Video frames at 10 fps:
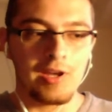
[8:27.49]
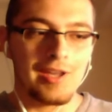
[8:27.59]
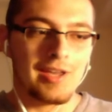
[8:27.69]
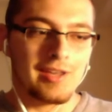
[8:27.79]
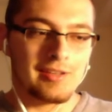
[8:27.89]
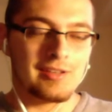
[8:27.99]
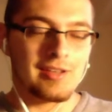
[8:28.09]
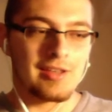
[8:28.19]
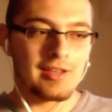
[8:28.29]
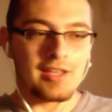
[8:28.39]
uh, I
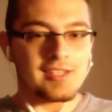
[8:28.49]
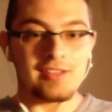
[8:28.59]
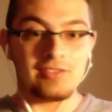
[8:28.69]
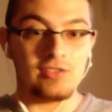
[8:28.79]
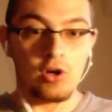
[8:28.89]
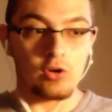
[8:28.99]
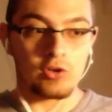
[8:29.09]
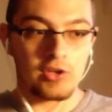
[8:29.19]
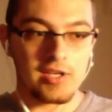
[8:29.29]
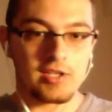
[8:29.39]
didn't know Clank
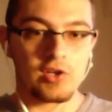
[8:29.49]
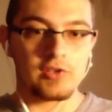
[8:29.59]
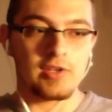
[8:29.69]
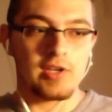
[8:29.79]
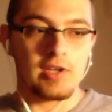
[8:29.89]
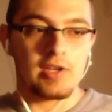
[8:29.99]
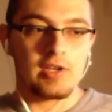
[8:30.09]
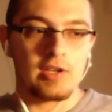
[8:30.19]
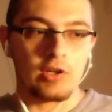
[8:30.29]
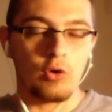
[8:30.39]
could
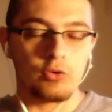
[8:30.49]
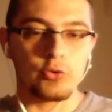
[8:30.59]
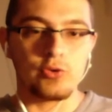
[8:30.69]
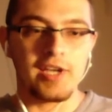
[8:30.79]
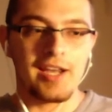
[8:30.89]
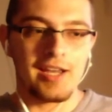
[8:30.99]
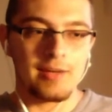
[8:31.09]
go through time